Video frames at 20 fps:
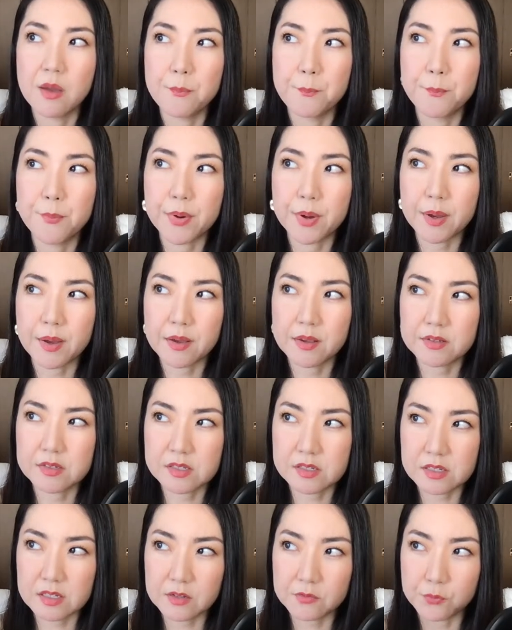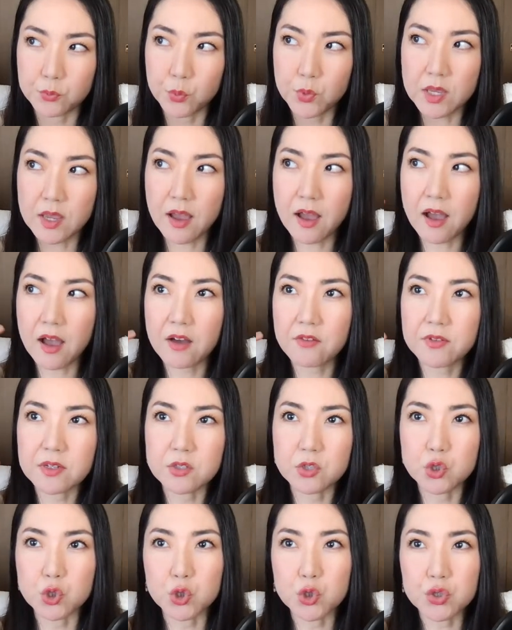But if we have a
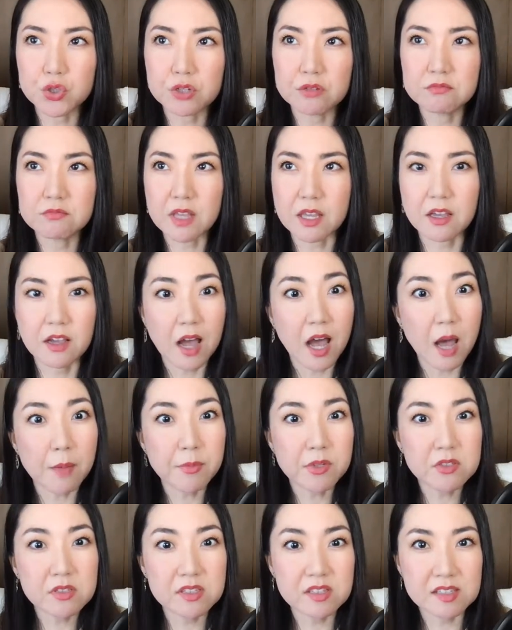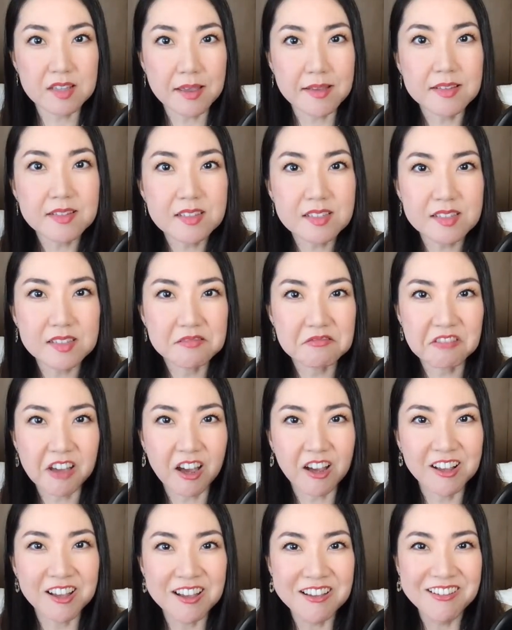good like common sense
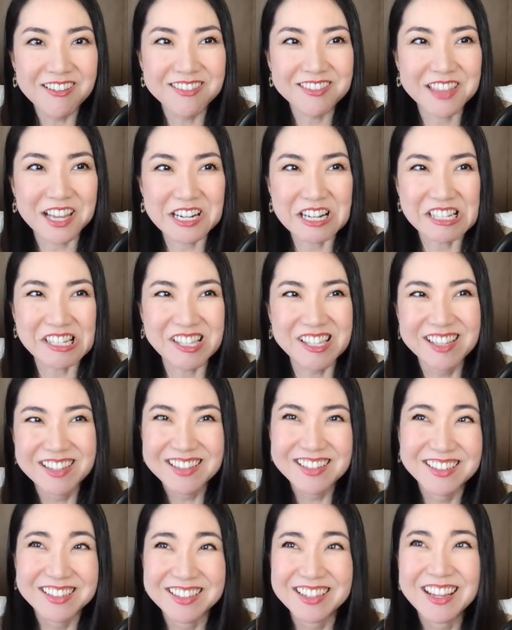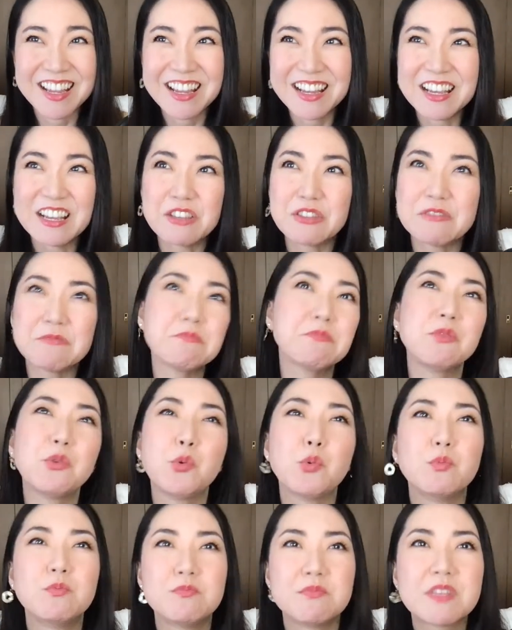that that
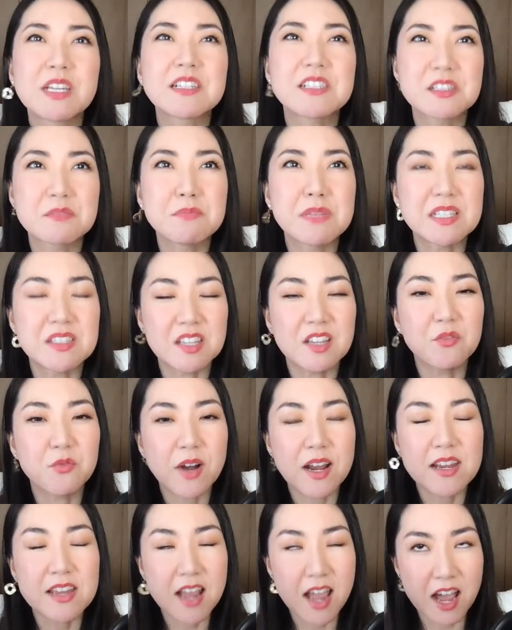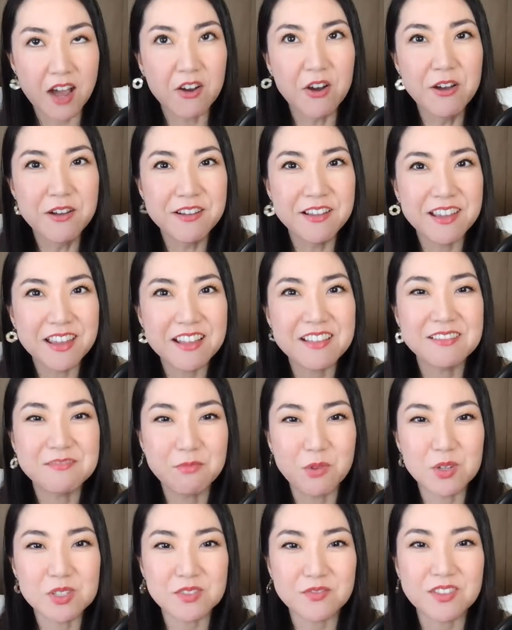is missing right now in
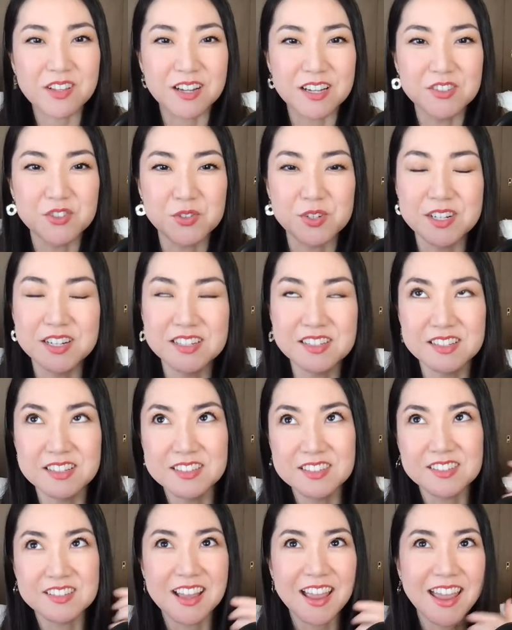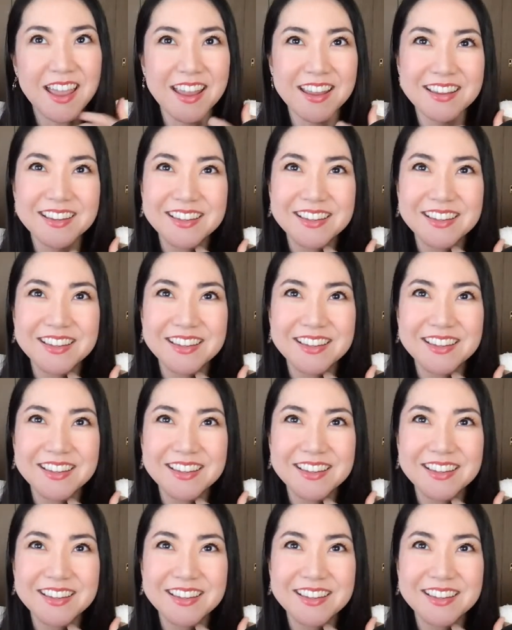most of the countries today.